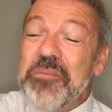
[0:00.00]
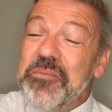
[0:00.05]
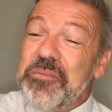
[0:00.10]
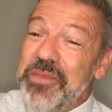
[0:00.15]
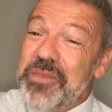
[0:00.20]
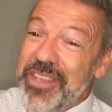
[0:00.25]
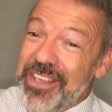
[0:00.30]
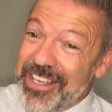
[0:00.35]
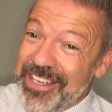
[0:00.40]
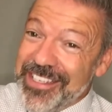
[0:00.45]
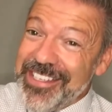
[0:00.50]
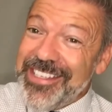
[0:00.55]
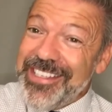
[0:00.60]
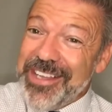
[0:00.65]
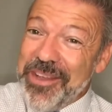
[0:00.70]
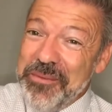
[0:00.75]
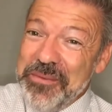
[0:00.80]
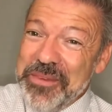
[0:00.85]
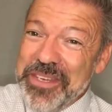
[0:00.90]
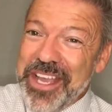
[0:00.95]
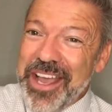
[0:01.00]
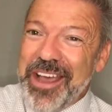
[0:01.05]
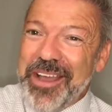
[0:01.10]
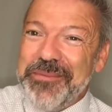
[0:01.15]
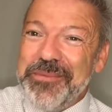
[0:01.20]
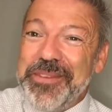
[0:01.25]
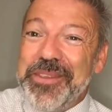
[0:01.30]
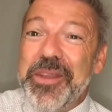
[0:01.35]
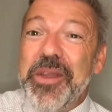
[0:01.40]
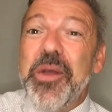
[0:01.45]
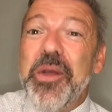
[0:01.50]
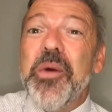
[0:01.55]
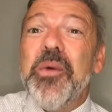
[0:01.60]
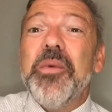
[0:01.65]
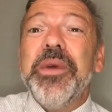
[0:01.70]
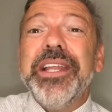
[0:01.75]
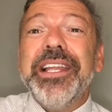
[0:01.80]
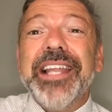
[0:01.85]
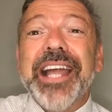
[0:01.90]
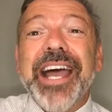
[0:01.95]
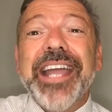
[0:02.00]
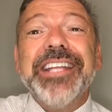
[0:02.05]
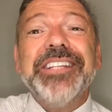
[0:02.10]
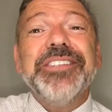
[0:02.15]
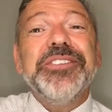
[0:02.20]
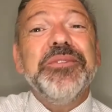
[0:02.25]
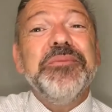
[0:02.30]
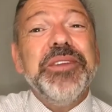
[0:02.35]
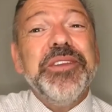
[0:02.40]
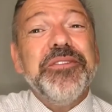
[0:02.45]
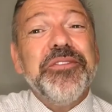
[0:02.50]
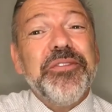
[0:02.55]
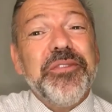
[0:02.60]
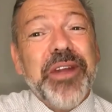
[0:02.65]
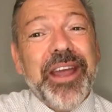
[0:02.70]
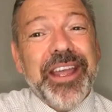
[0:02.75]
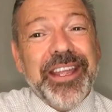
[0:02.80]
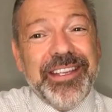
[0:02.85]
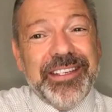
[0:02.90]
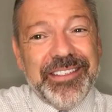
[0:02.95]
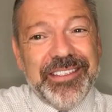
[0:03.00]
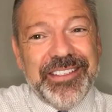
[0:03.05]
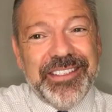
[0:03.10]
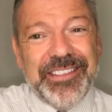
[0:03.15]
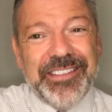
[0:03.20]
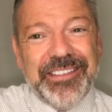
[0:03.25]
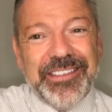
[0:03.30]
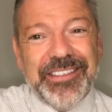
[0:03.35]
because sometimes we like to be frightened.